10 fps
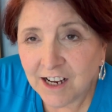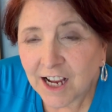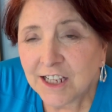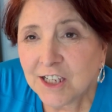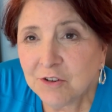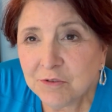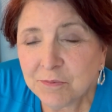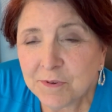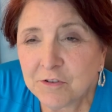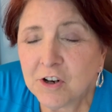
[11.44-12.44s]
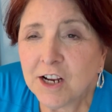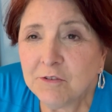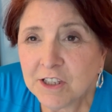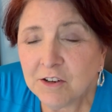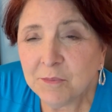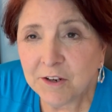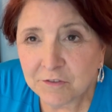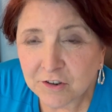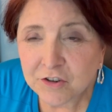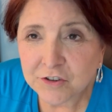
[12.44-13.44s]
I know before I went on my
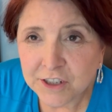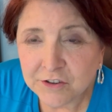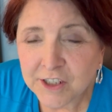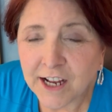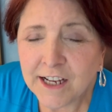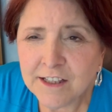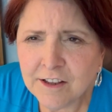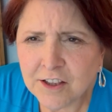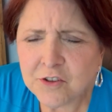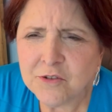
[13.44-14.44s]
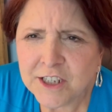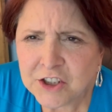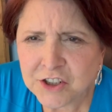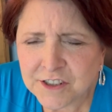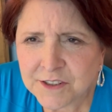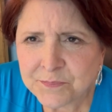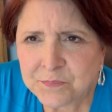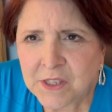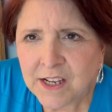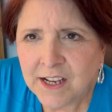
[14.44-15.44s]
first cruise, I had a lot of questions,
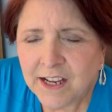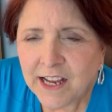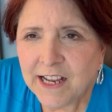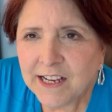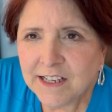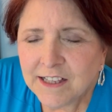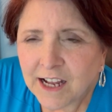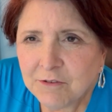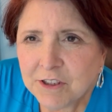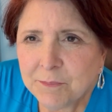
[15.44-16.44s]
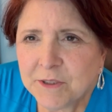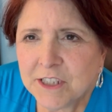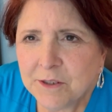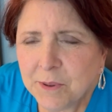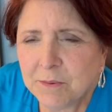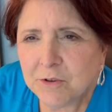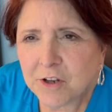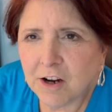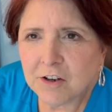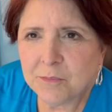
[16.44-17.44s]
and I would see people
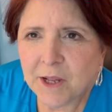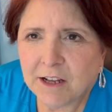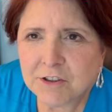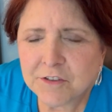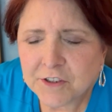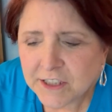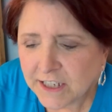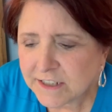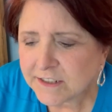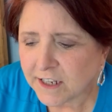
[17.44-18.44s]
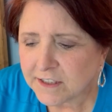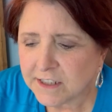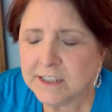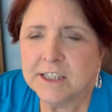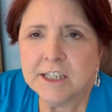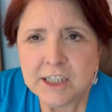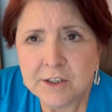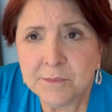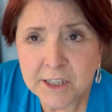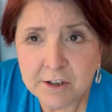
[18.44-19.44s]
talk about different things like the
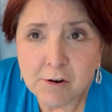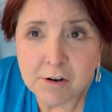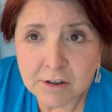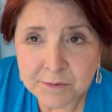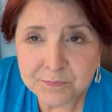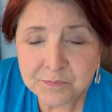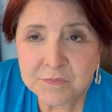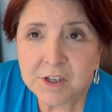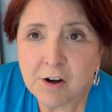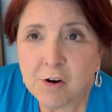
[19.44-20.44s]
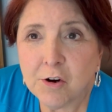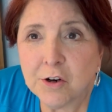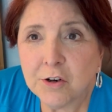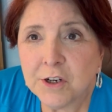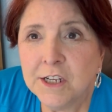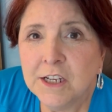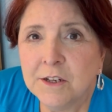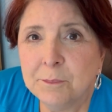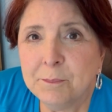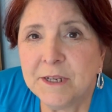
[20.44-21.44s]
MDR or
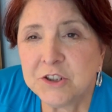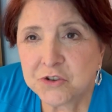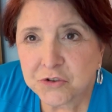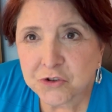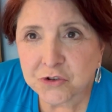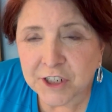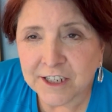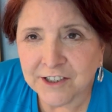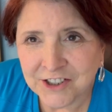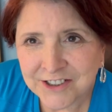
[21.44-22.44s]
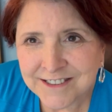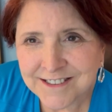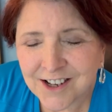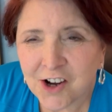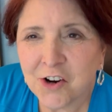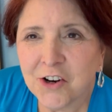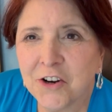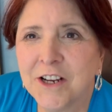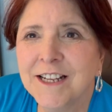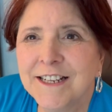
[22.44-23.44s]
muster drill
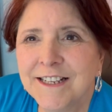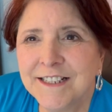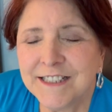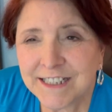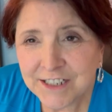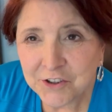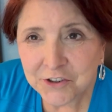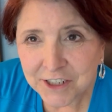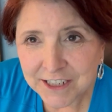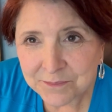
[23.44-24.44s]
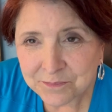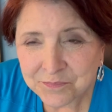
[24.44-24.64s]
or tendering,